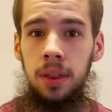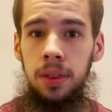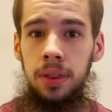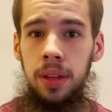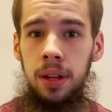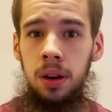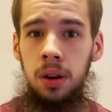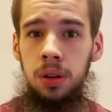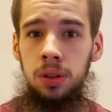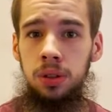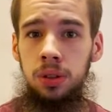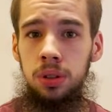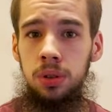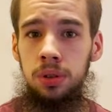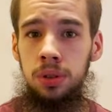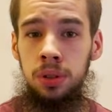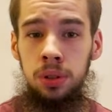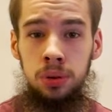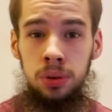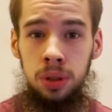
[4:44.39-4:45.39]
then also
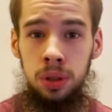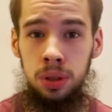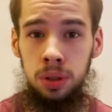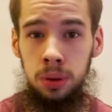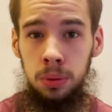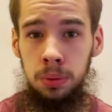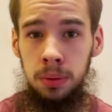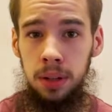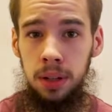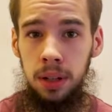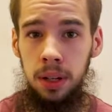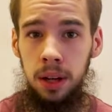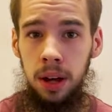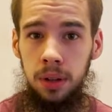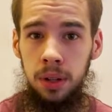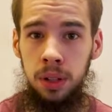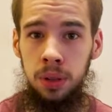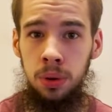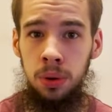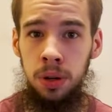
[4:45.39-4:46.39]
YouTube
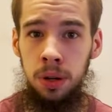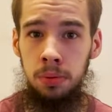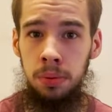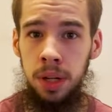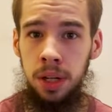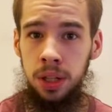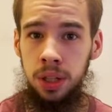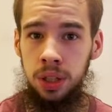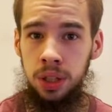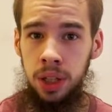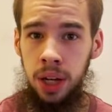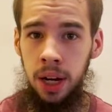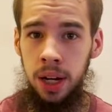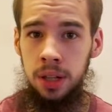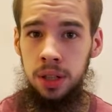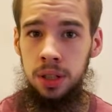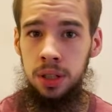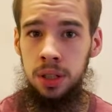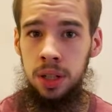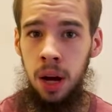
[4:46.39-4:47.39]
is going to make a
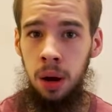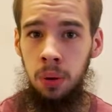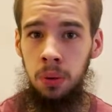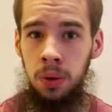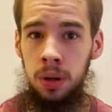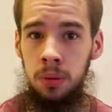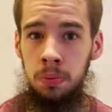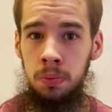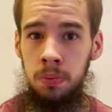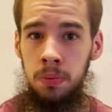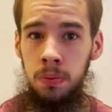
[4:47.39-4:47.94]
change that would